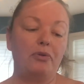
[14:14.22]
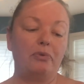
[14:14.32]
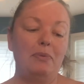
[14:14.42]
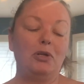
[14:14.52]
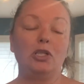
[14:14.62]

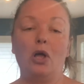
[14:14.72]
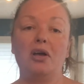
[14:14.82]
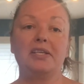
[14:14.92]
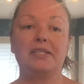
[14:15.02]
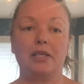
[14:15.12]
Rib
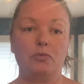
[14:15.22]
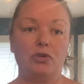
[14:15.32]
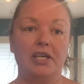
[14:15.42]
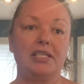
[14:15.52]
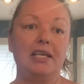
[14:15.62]
Long Slip
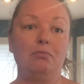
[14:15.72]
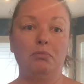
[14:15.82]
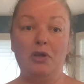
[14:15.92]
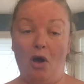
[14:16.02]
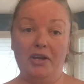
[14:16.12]
Dress in
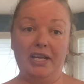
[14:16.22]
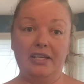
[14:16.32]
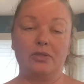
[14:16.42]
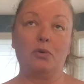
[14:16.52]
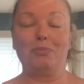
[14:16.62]

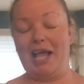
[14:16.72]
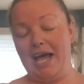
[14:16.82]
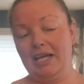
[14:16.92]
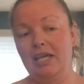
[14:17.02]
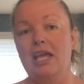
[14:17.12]
Onyx or
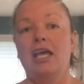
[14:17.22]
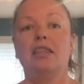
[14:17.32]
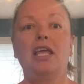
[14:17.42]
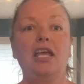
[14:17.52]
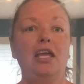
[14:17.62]
Black.
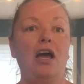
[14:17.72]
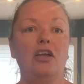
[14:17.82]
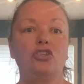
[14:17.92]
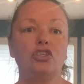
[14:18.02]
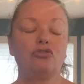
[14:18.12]
They uh,
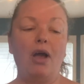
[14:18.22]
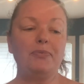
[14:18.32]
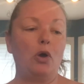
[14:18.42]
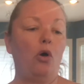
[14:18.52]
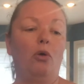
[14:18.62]
just dropped
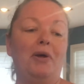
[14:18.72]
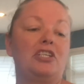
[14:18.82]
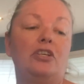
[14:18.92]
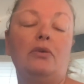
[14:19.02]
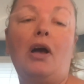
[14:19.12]
a whole bunch
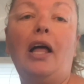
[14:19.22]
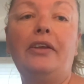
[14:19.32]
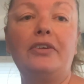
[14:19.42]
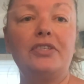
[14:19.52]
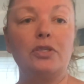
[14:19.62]
of new
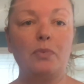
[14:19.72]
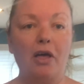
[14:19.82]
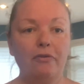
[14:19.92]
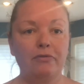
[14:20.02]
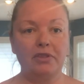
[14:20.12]
colors as
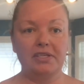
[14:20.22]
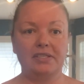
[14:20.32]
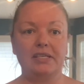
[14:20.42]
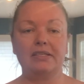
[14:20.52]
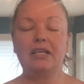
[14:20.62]
well for the
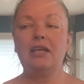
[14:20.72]
season.